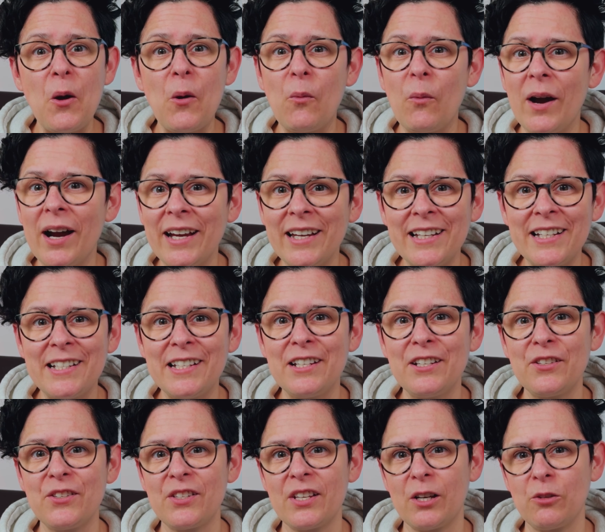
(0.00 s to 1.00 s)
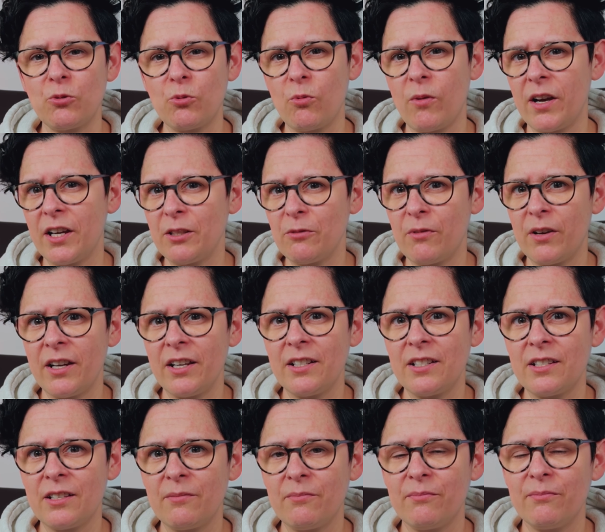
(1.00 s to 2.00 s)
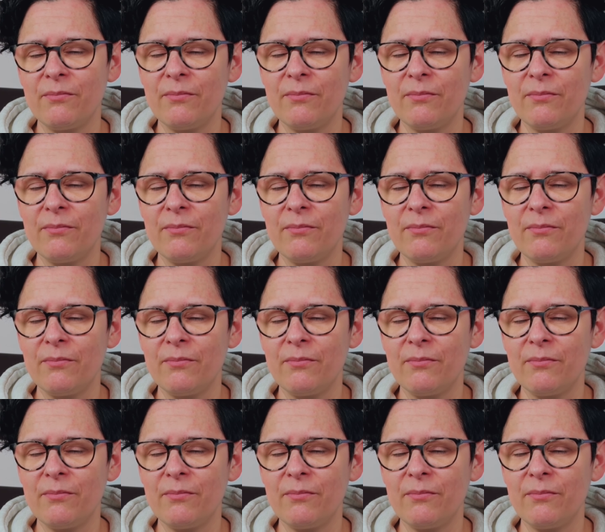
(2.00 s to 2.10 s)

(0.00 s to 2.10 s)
why it didn't sound quite right.